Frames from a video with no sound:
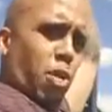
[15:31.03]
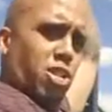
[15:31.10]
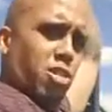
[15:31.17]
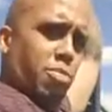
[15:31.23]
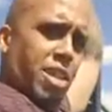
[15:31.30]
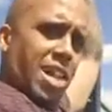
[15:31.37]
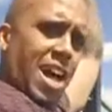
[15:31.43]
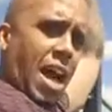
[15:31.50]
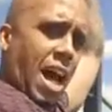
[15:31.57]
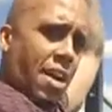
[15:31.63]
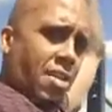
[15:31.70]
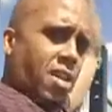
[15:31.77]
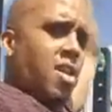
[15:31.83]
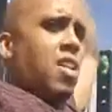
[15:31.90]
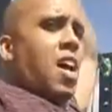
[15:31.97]
can
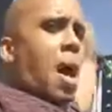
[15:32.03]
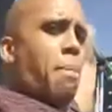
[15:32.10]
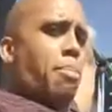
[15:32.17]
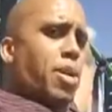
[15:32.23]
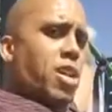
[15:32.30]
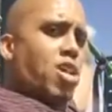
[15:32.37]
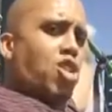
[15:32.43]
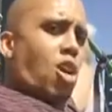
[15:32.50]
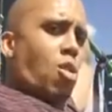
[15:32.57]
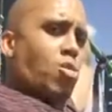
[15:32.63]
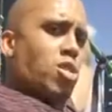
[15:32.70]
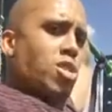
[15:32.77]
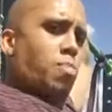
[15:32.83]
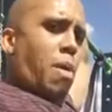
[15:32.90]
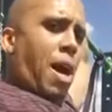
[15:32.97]
and bring your shoulders
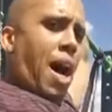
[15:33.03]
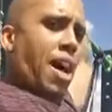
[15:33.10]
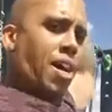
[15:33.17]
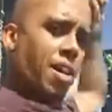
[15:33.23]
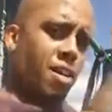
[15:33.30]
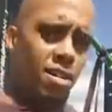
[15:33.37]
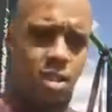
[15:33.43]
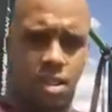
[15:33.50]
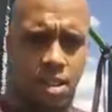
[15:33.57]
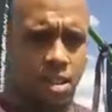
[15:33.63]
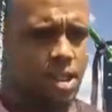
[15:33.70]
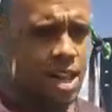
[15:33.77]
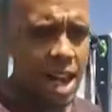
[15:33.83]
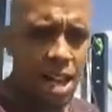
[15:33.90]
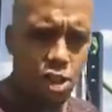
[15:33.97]
back,
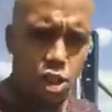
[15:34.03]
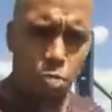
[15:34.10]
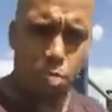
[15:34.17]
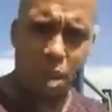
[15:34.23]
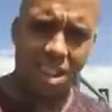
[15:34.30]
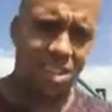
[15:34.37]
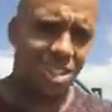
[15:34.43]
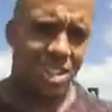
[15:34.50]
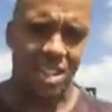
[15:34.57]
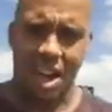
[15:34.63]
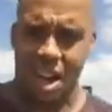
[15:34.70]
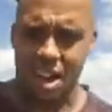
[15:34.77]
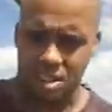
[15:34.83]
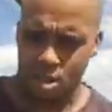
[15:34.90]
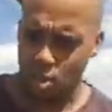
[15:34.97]
and just practice
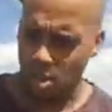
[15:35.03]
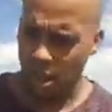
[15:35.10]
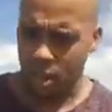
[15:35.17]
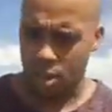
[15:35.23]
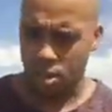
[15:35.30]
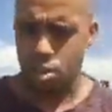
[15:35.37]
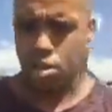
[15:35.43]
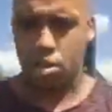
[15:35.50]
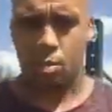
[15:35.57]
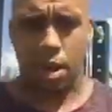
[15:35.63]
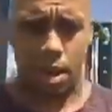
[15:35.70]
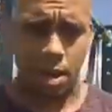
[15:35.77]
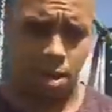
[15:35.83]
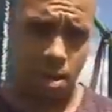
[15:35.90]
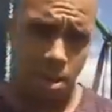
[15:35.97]
that till you get used to it.
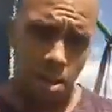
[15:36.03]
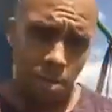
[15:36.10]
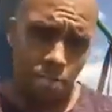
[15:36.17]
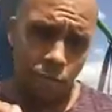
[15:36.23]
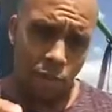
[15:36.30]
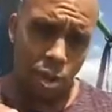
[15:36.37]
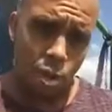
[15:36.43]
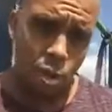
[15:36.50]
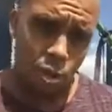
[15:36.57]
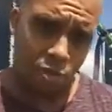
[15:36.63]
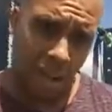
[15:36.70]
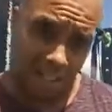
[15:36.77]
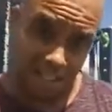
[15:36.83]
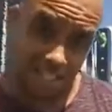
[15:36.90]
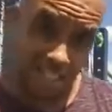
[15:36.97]

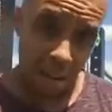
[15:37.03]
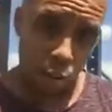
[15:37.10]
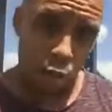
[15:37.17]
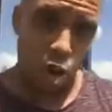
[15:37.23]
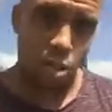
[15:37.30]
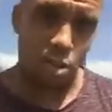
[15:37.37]
That's step one.